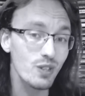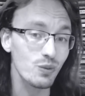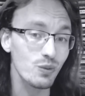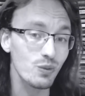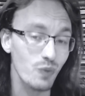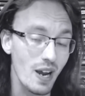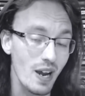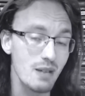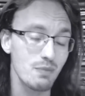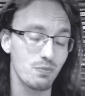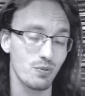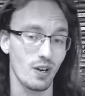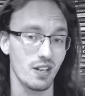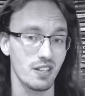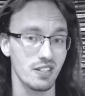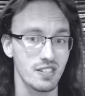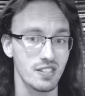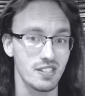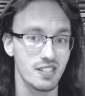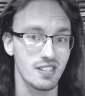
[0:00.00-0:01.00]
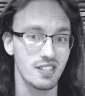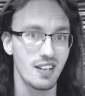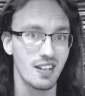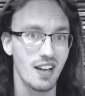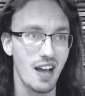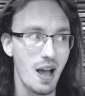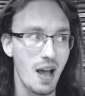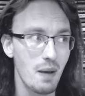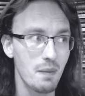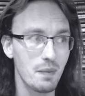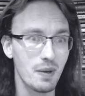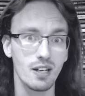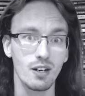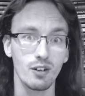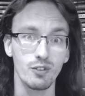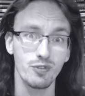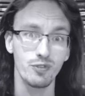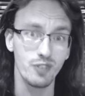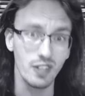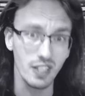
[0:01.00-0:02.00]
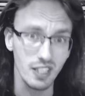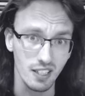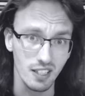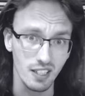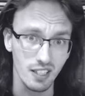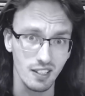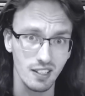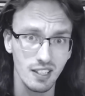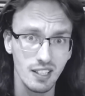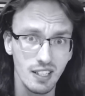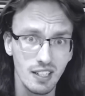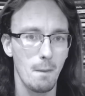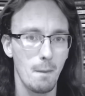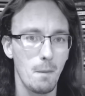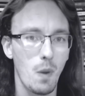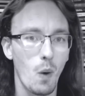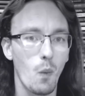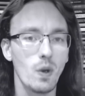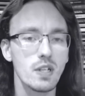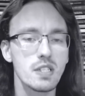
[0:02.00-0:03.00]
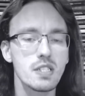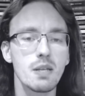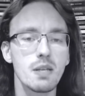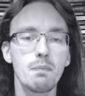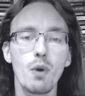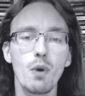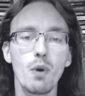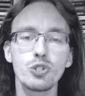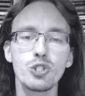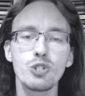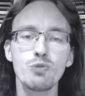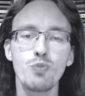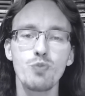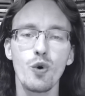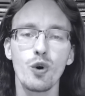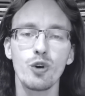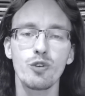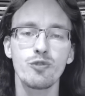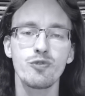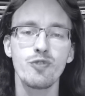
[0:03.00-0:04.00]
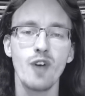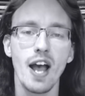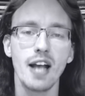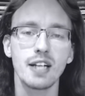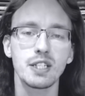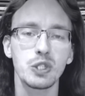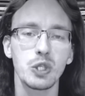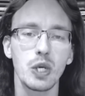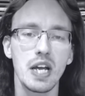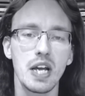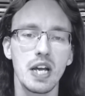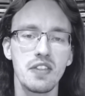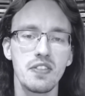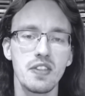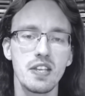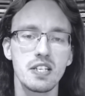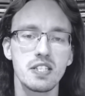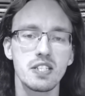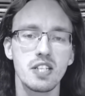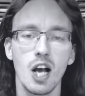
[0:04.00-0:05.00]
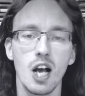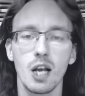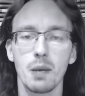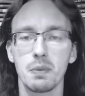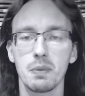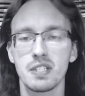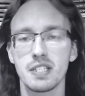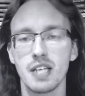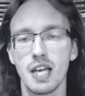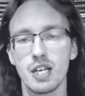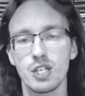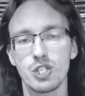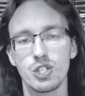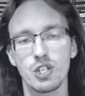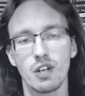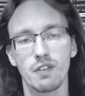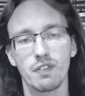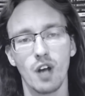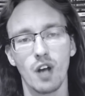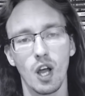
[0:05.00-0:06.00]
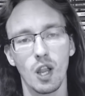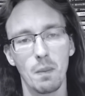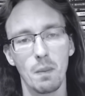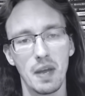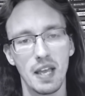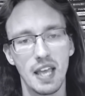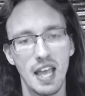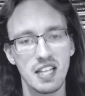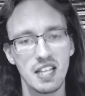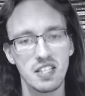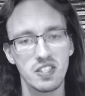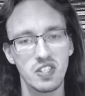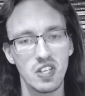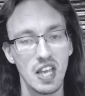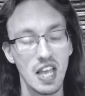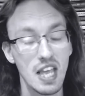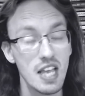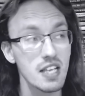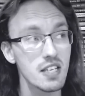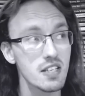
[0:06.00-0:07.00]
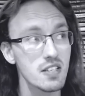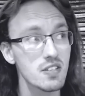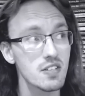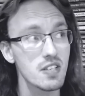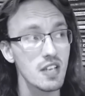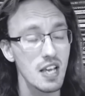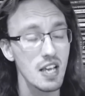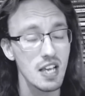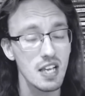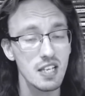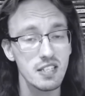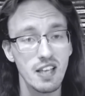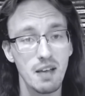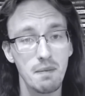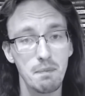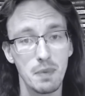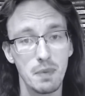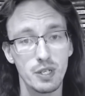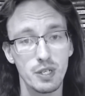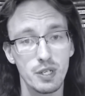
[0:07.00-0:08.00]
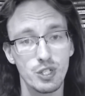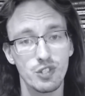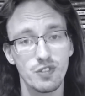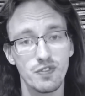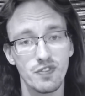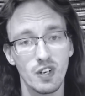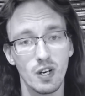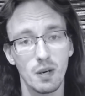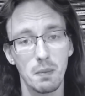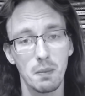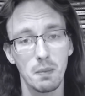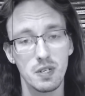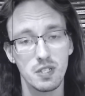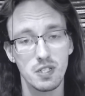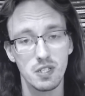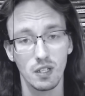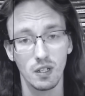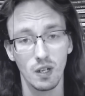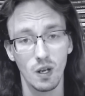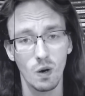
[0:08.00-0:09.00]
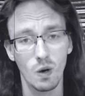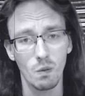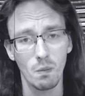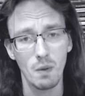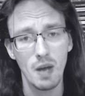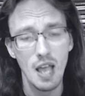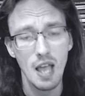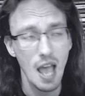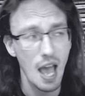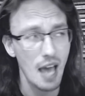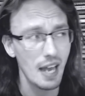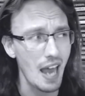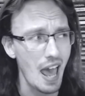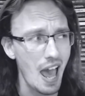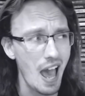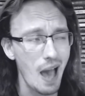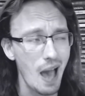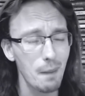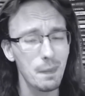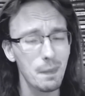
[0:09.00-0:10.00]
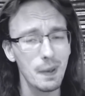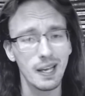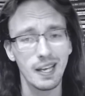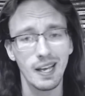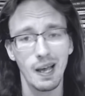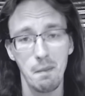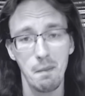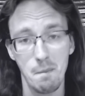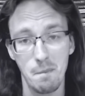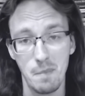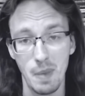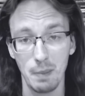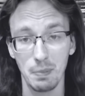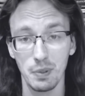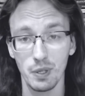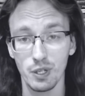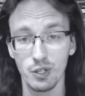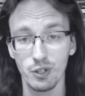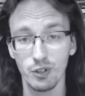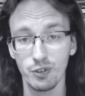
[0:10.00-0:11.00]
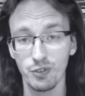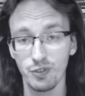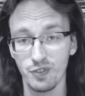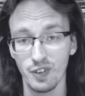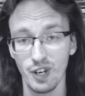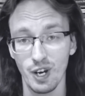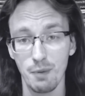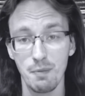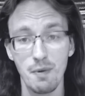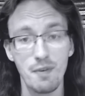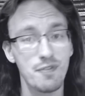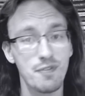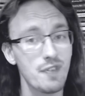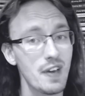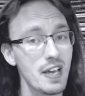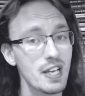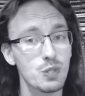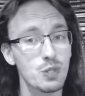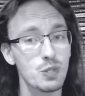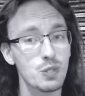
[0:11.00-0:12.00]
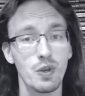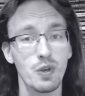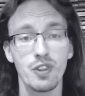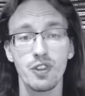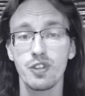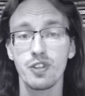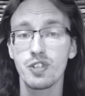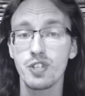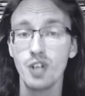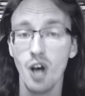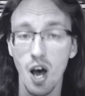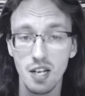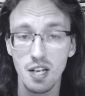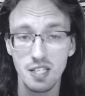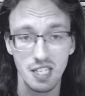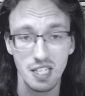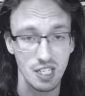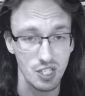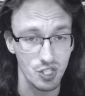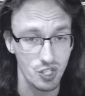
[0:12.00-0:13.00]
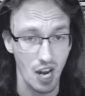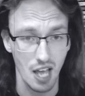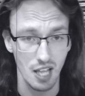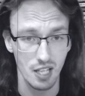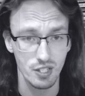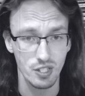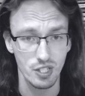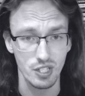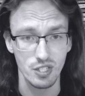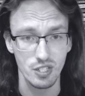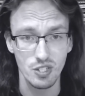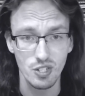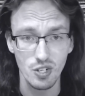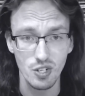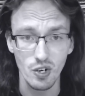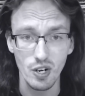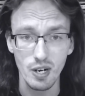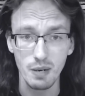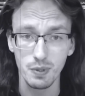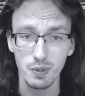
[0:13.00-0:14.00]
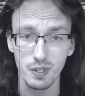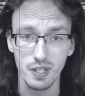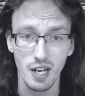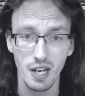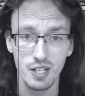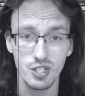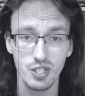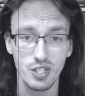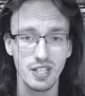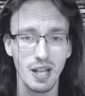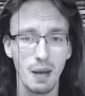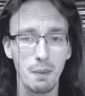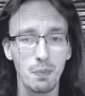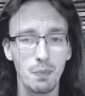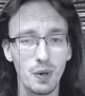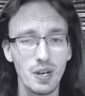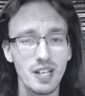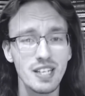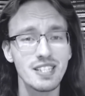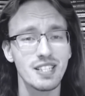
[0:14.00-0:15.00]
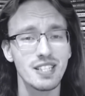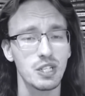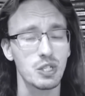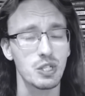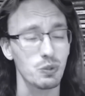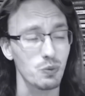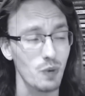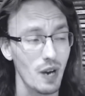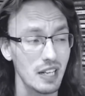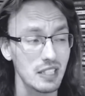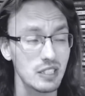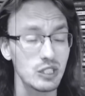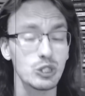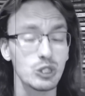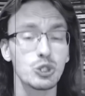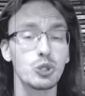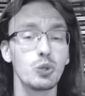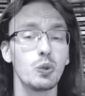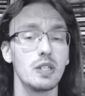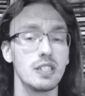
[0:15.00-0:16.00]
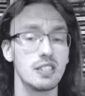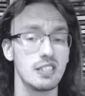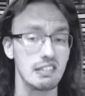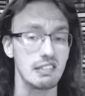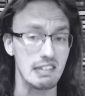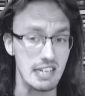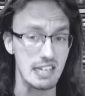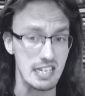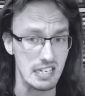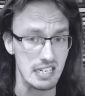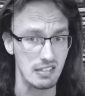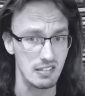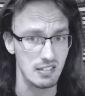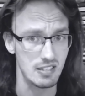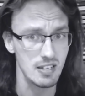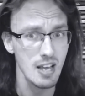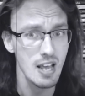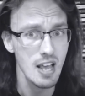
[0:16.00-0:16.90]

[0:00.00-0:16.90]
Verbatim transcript: Wright brothers. I mean, go figure. But what's the most important factor in this documentation of Colin McKenzie is his ambitious film, Salome, an epic biblical film faced with daunting challenges during production that brings the director to his knees.